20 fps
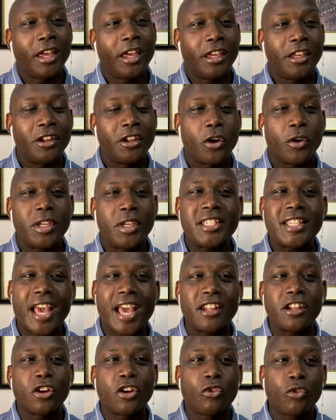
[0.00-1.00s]
You know, he's
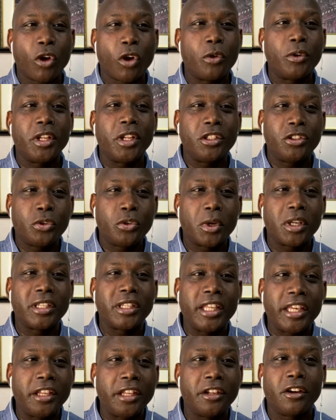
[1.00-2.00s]
kind of grown into a
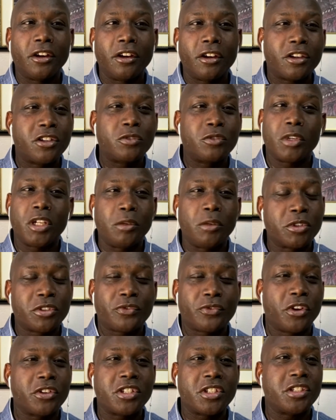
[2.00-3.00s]
leader because when he was
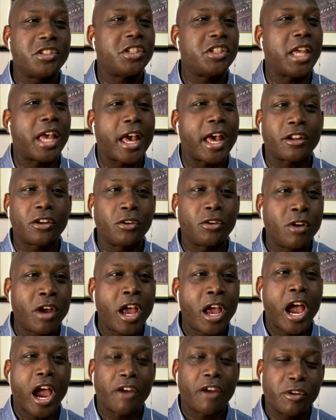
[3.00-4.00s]
first in Seattle,
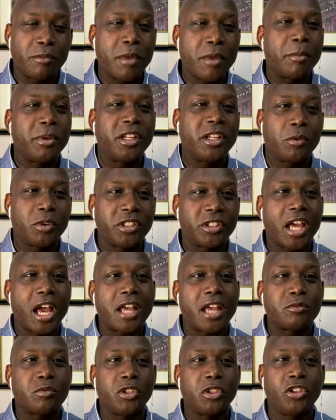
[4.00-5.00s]
I remember there were
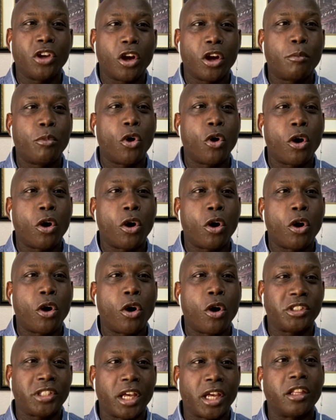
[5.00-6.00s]
times when Doug Baldwin
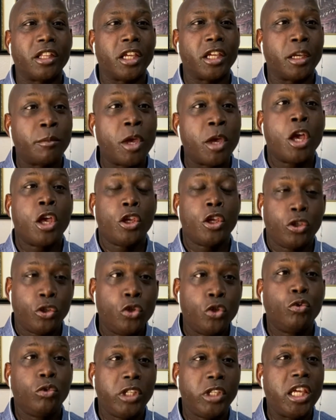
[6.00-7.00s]
would tell him,
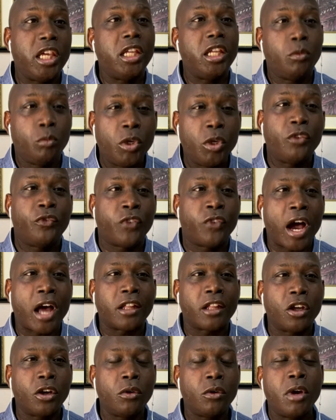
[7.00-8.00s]
"You lead, we
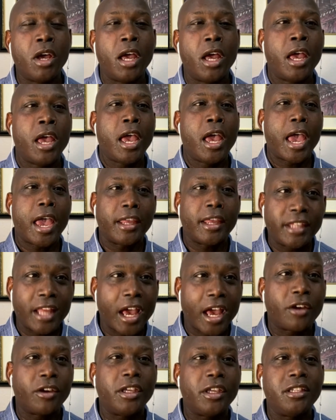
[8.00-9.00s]
follow." And
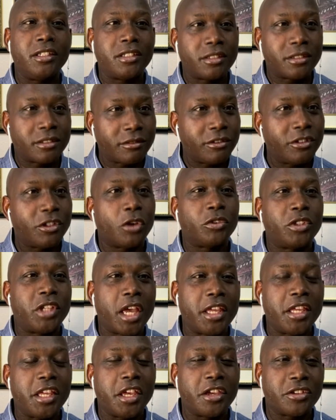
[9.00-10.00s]
now he's, you know,
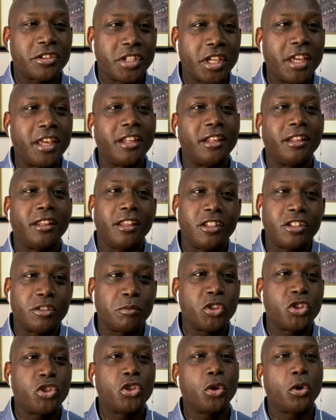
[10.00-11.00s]
10 years in, he's
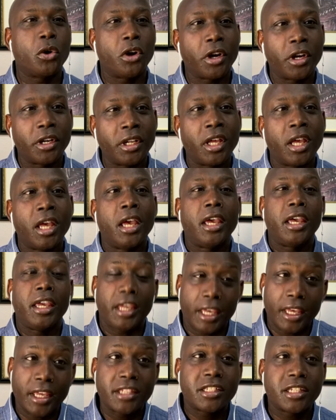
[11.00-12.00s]
matured. He
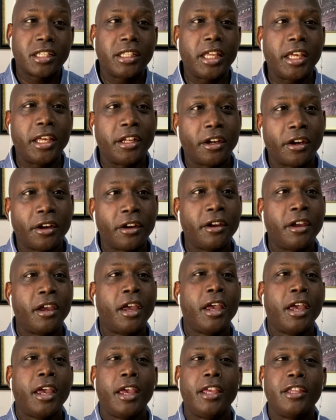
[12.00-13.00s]
is a leader.
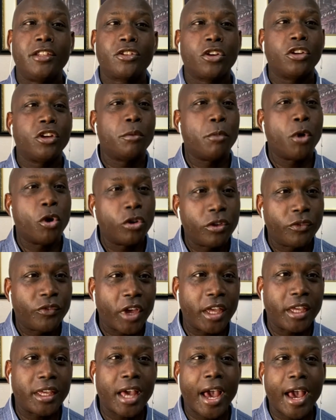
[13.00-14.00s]
He's going to
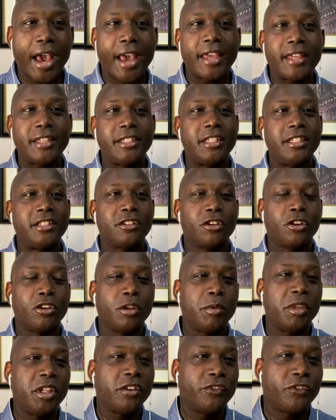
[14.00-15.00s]
motivate guys. He's going
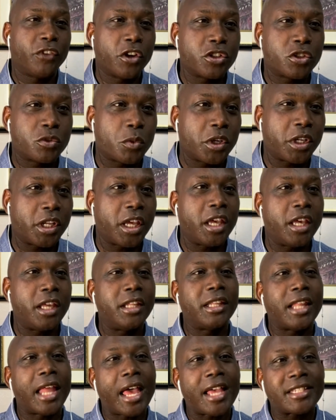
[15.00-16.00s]
to be the first one
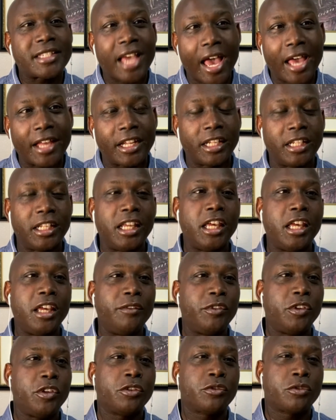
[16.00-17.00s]
in, last guy to
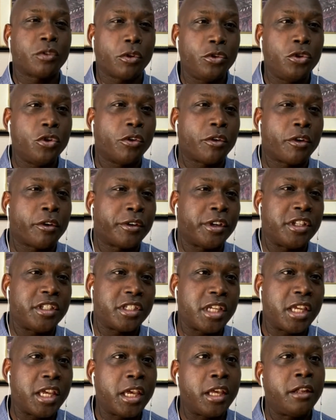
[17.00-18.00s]
leave. You're already
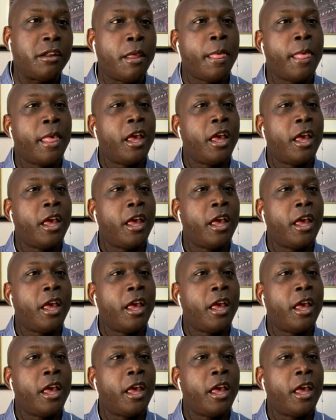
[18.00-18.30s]
seeing.